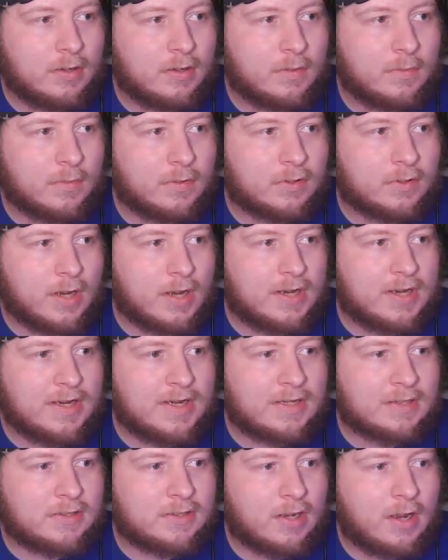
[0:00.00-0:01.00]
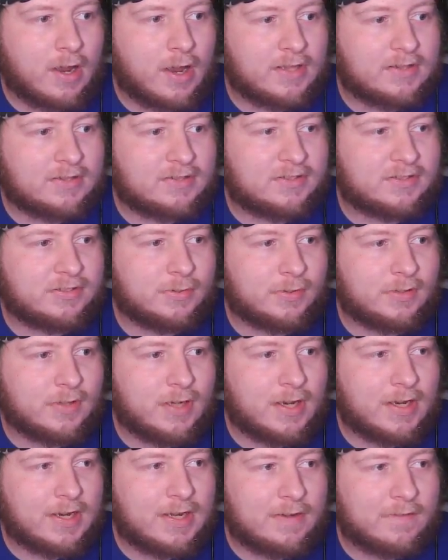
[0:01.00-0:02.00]
We're not getting dots. We're
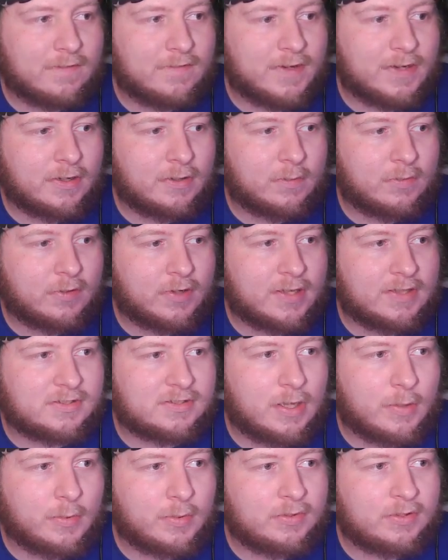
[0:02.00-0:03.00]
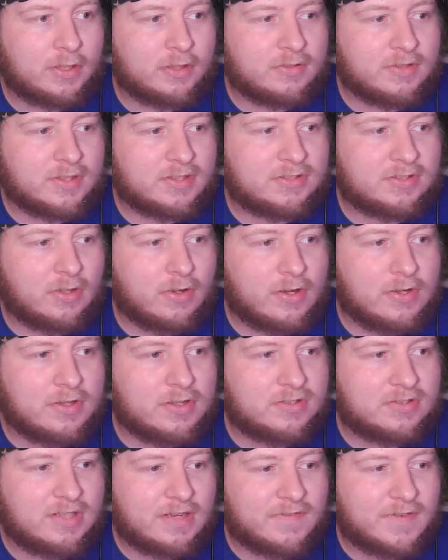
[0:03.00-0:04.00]
not getting fingerprints. I will turn this on to
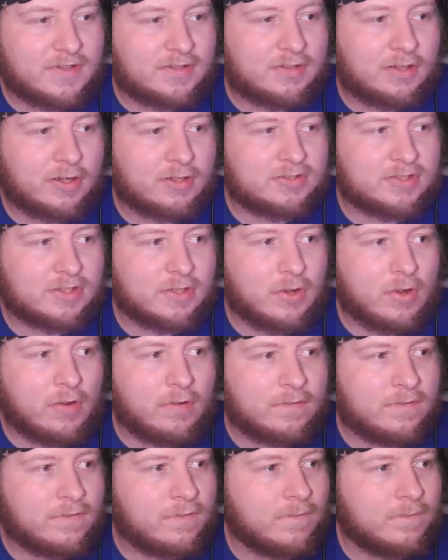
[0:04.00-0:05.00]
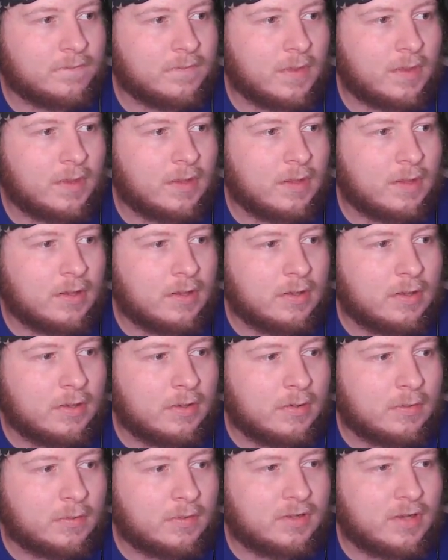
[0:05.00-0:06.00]
see if it turns it off.
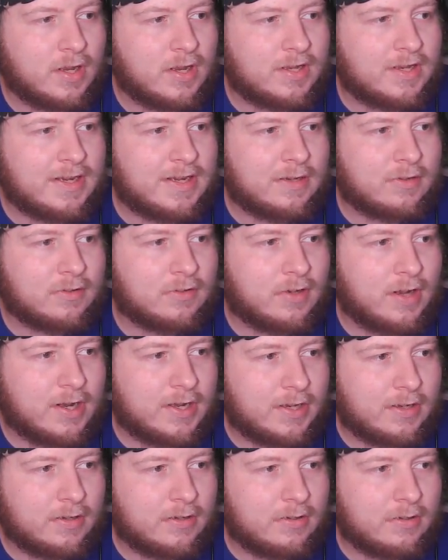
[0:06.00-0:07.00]
We're not getting a writing.